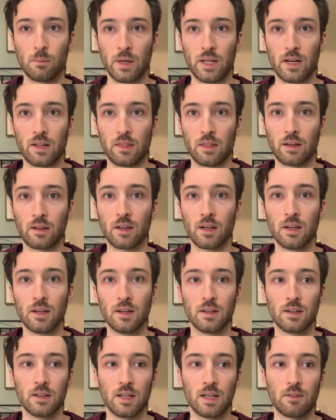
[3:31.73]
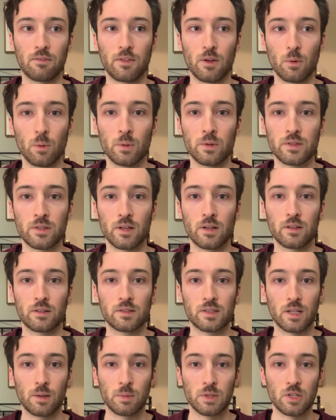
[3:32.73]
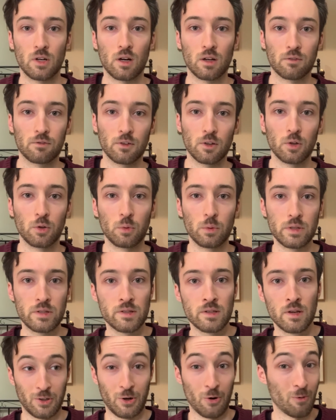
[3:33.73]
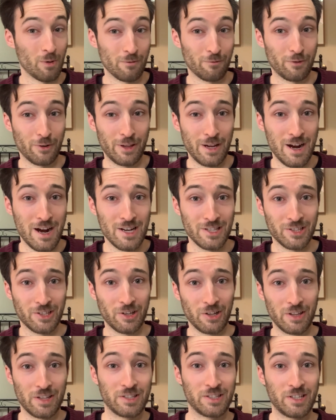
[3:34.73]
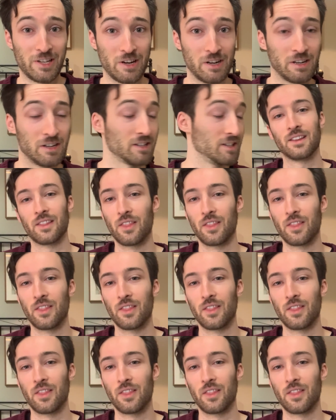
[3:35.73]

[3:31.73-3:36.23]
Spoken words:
And I think if there was a cinematographer who was going for the Oscar this year,